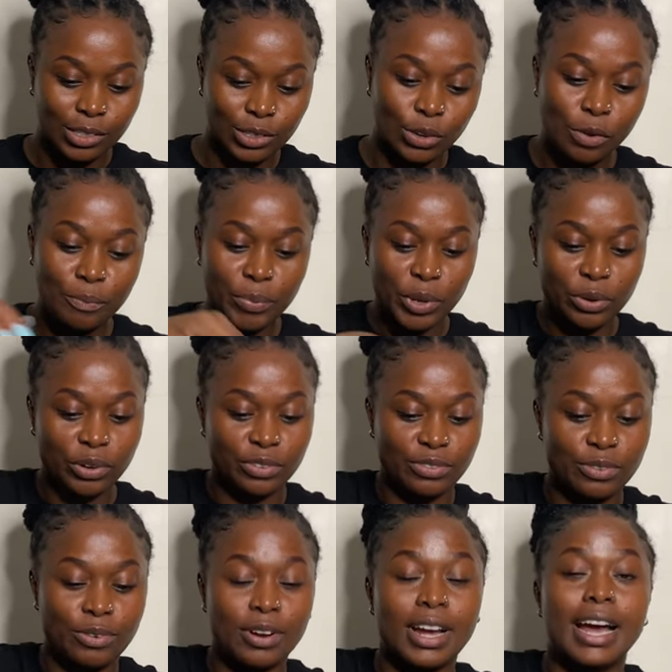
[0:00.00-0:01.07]
So
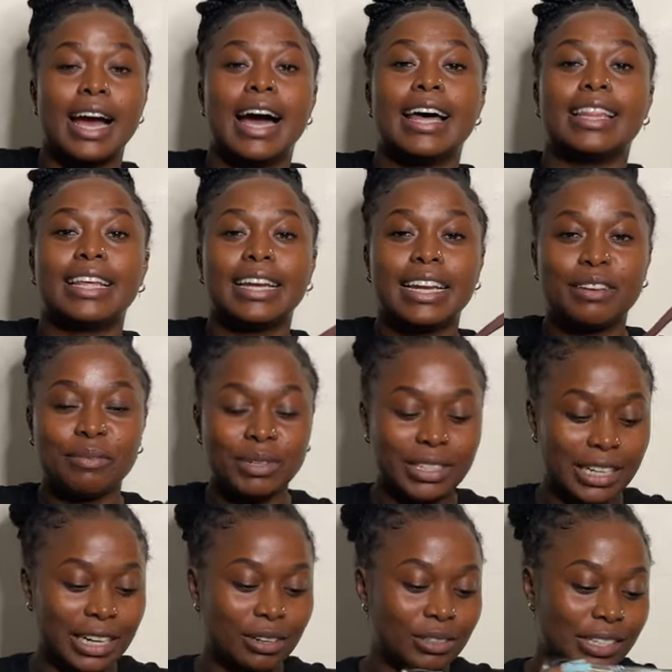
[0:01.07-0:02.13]
beautiful. And then let me
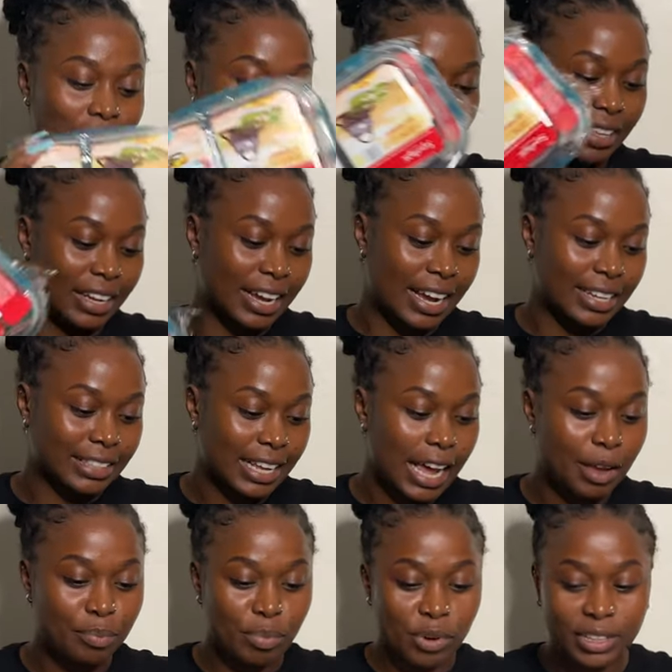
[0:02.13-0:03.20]
tell you something, guys.
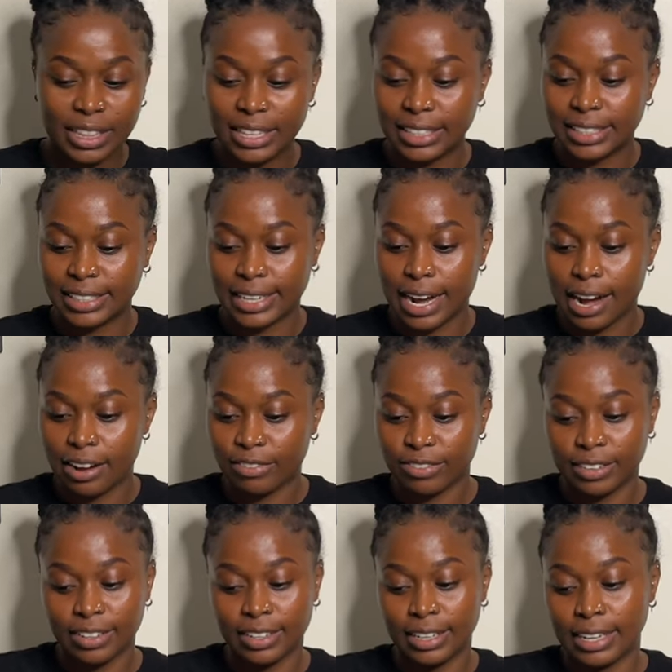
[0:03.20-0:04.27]
I bought this
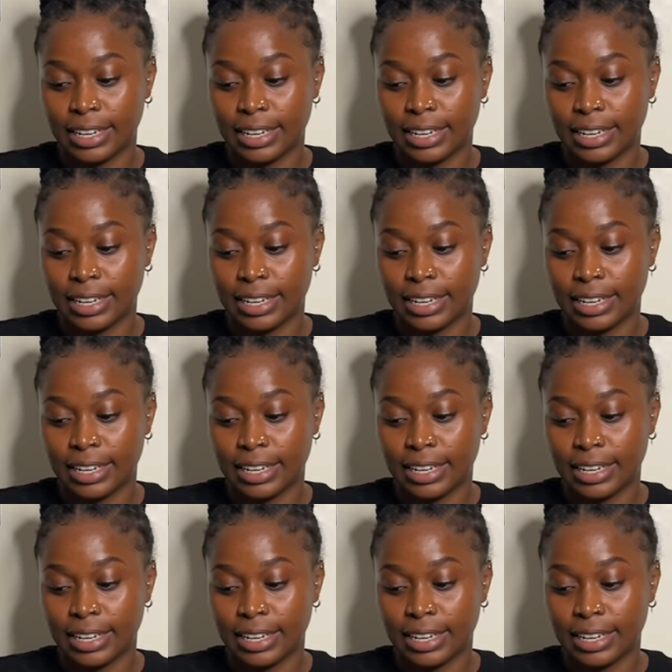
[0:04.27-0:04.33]
stuff.